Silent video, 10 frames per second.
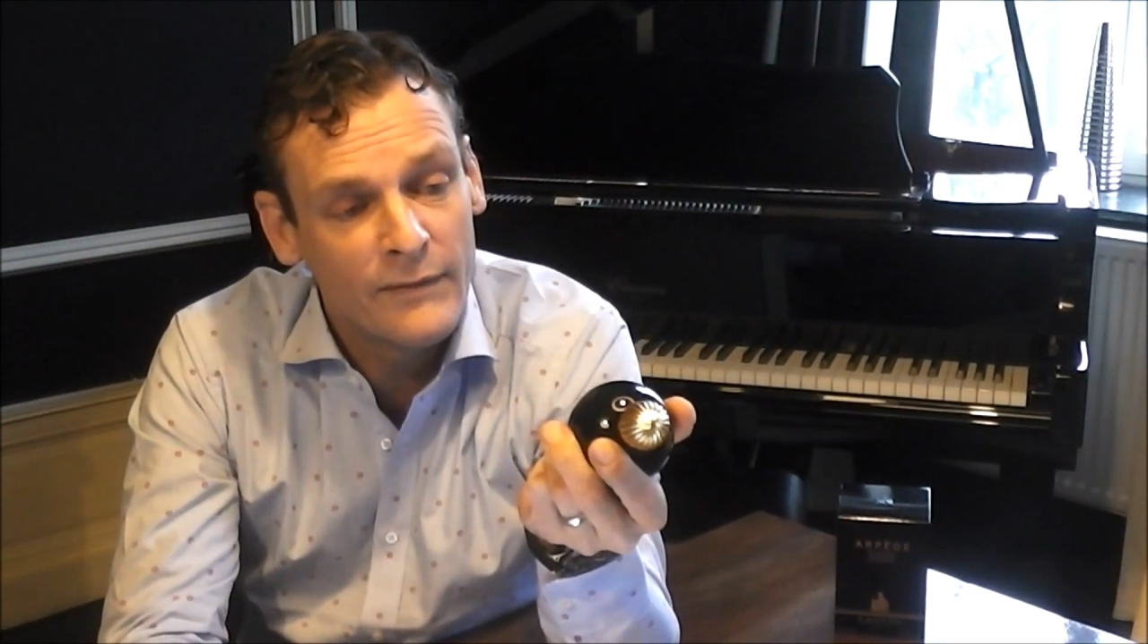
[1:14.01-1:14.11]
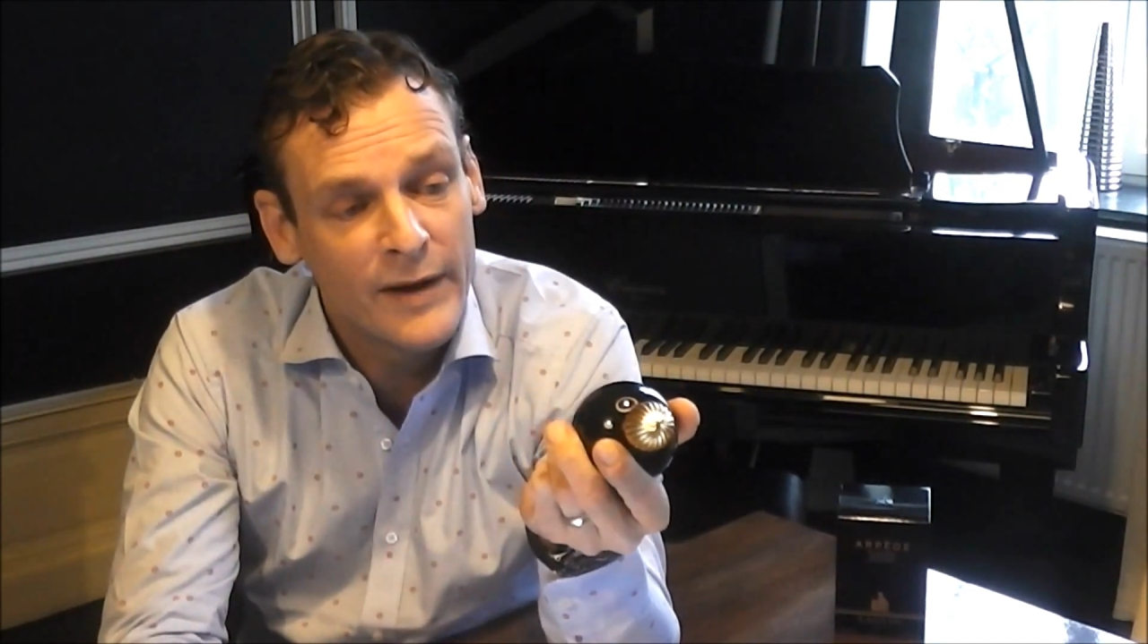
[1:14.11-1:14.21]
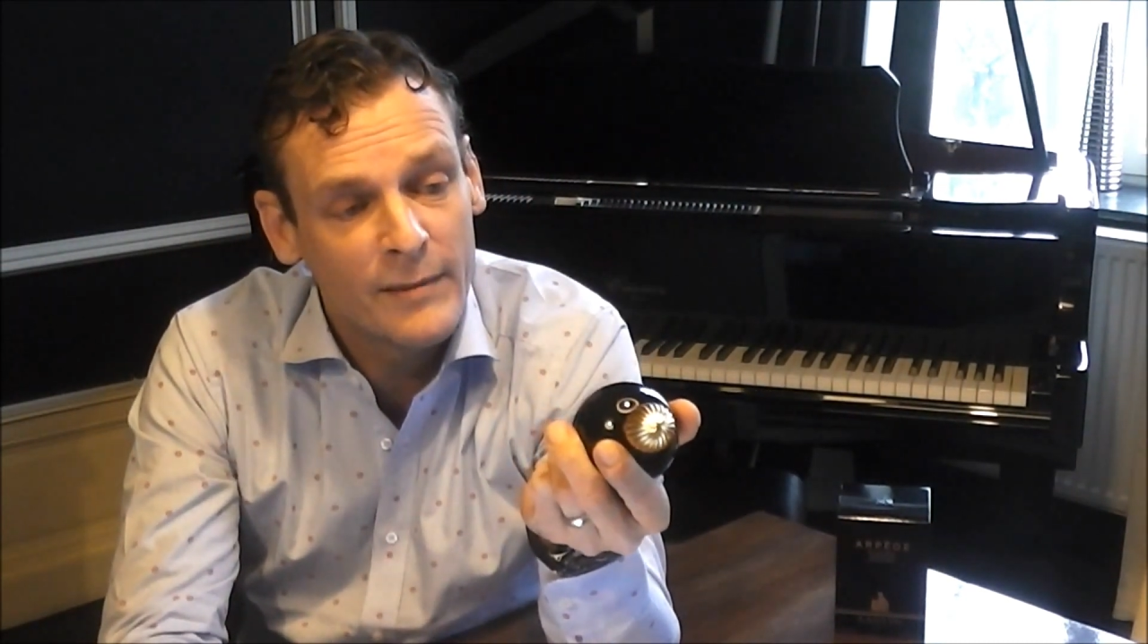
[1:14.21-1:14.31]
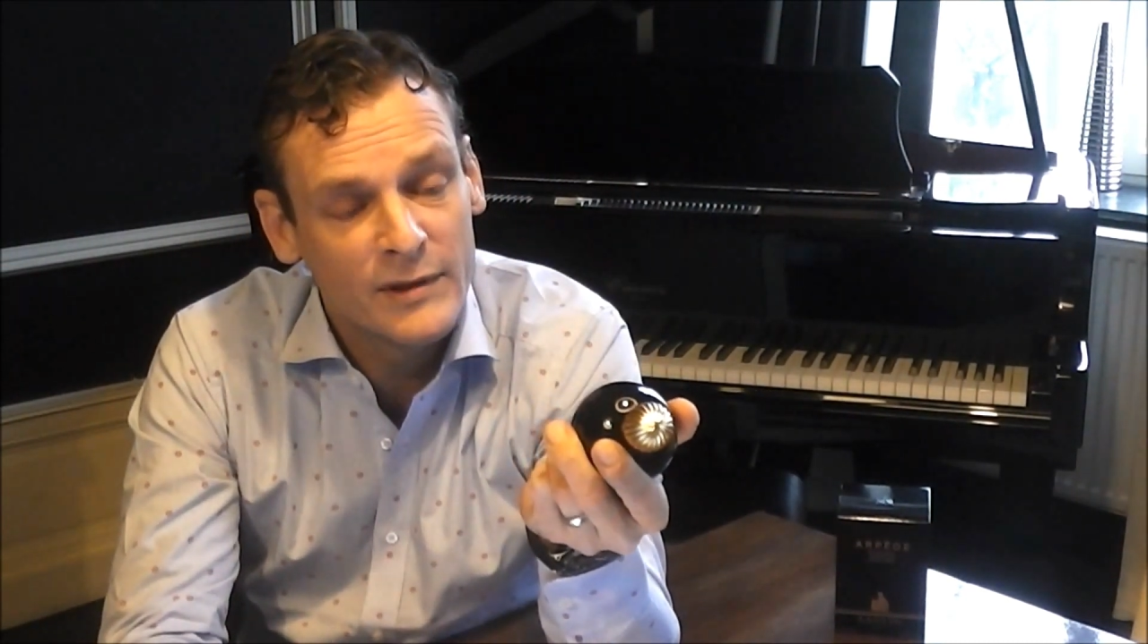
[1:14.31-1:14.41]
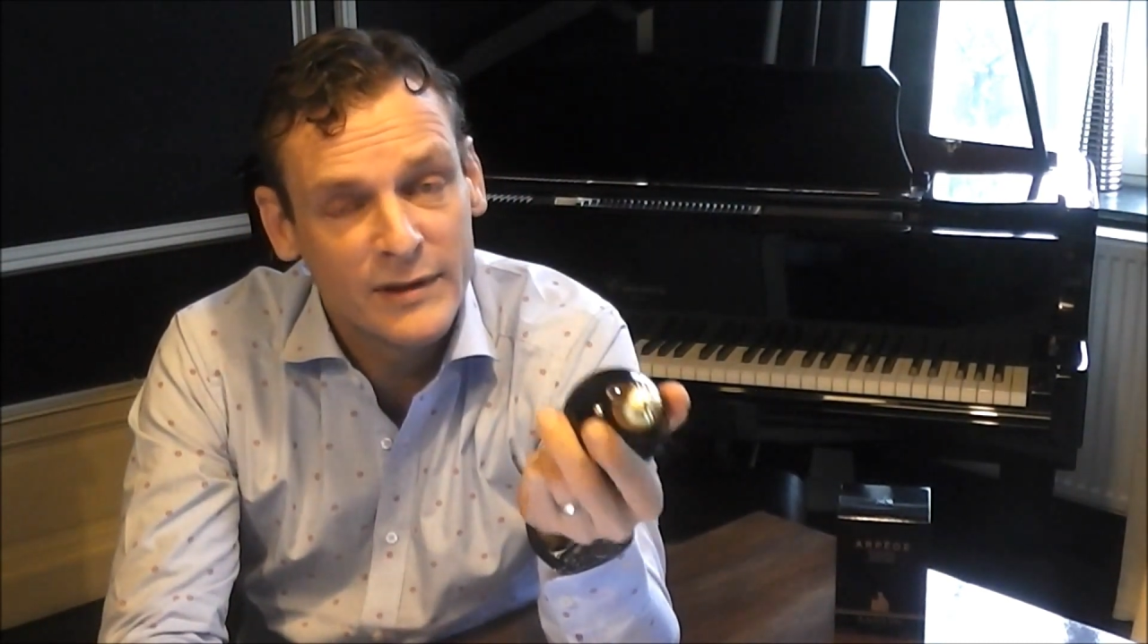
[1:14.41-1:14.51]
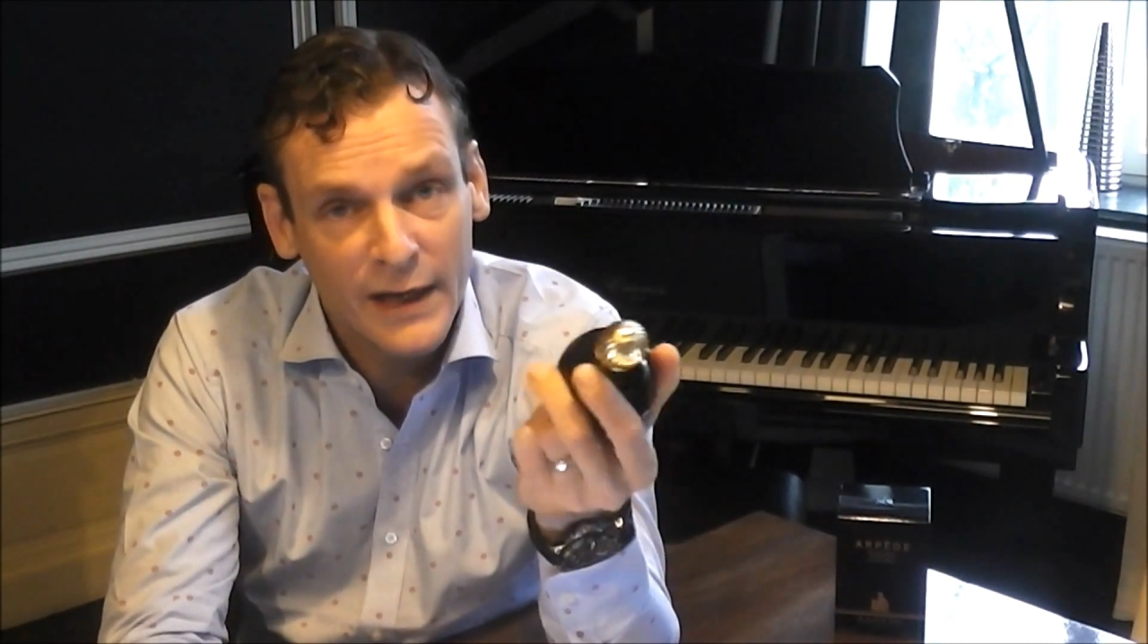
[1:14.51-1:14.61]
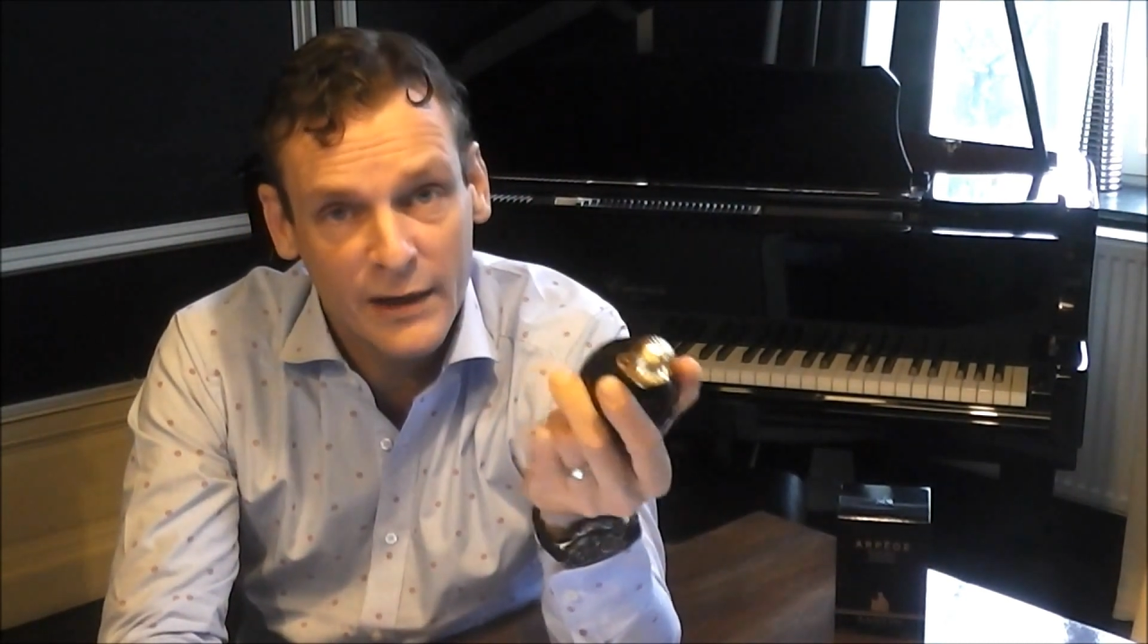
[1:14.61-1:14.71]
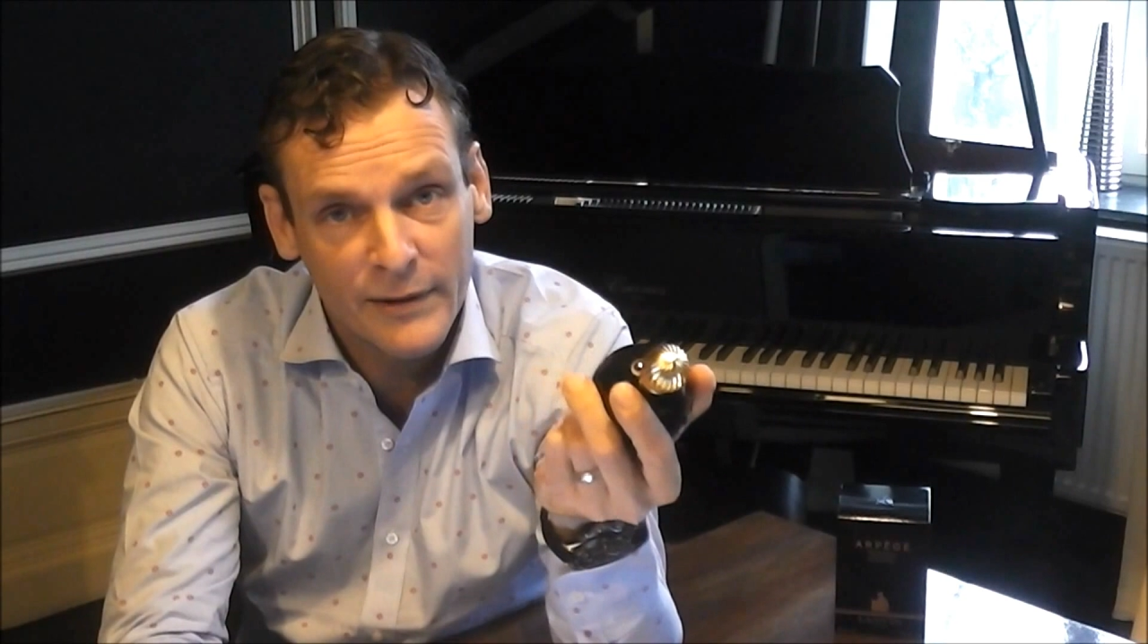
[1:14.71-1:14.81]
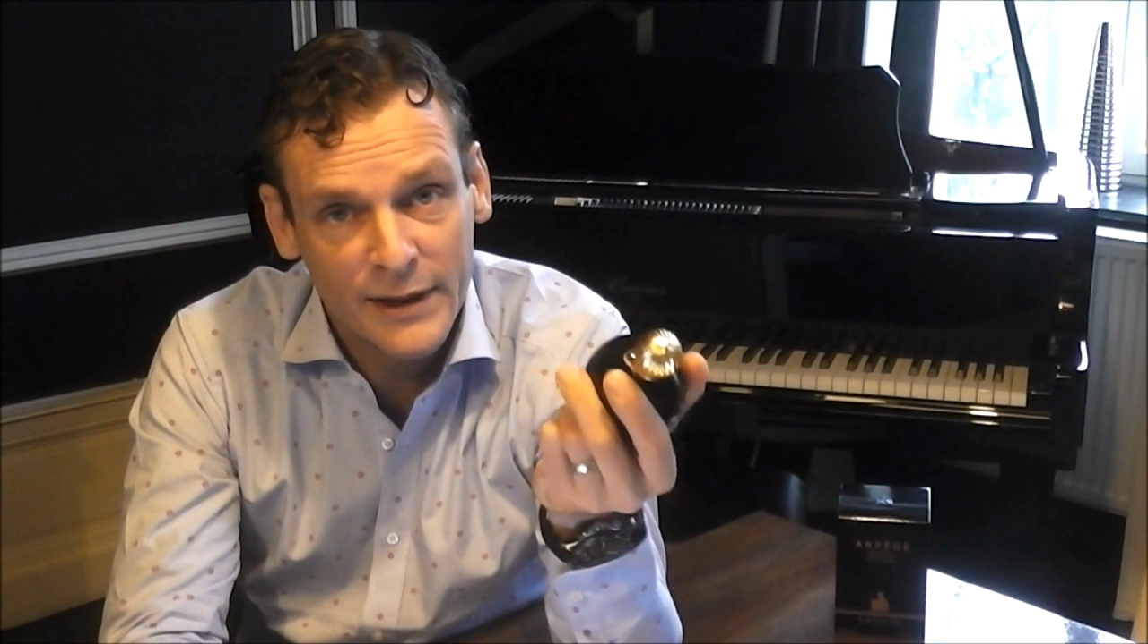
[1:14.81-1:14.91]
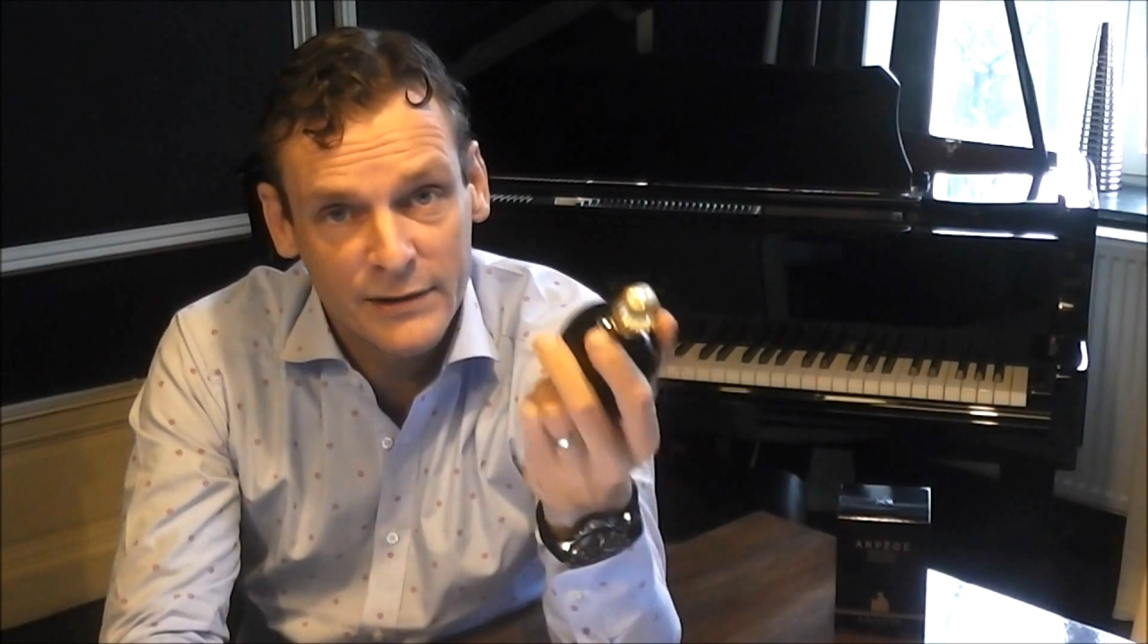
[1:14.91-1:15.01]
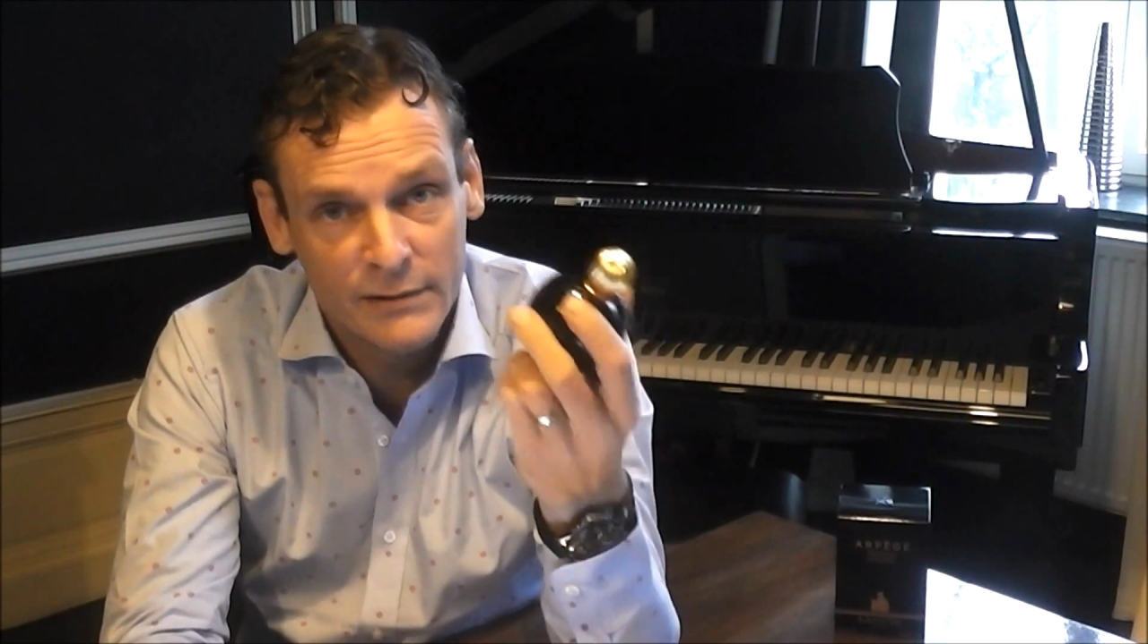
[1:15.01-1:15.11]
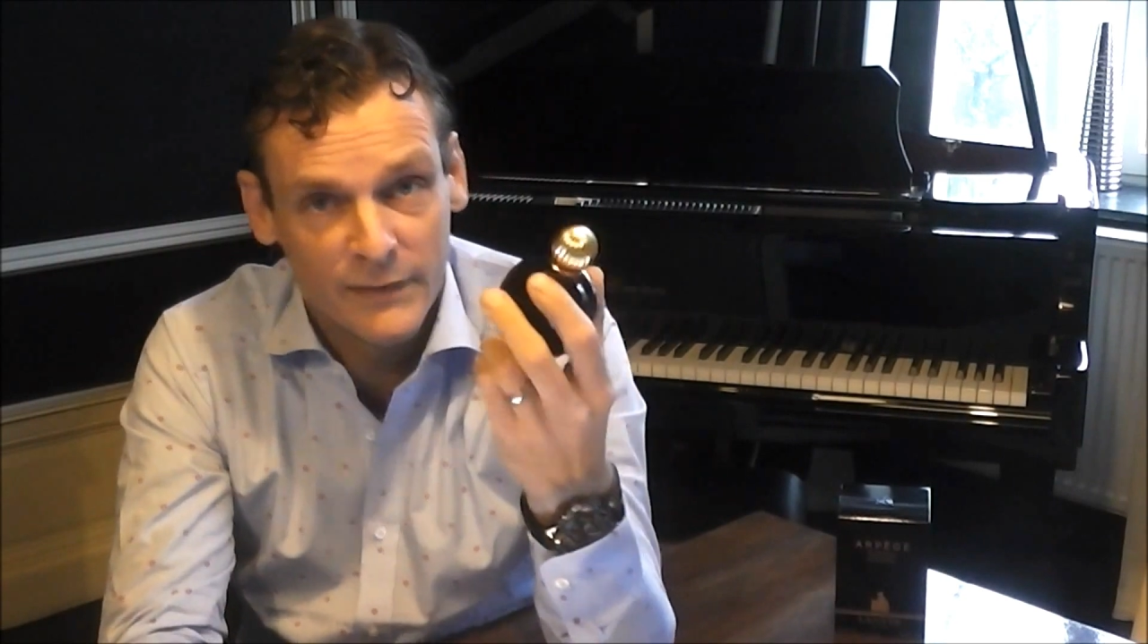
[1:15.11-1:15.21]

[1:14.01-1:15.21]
famous decorator